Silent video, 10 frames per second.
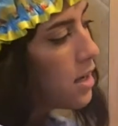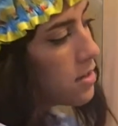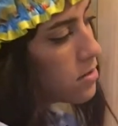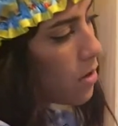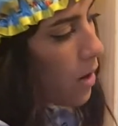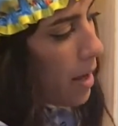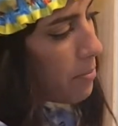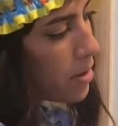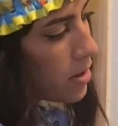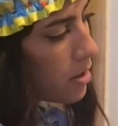So I
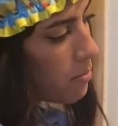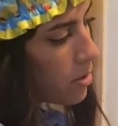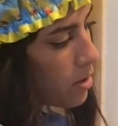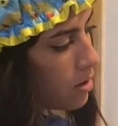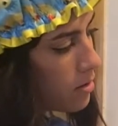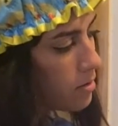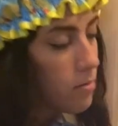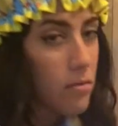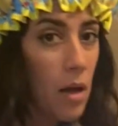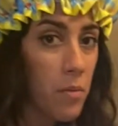put the number
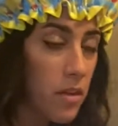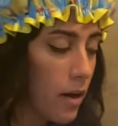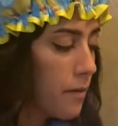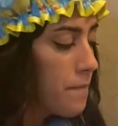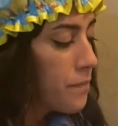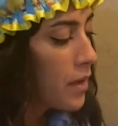that were there.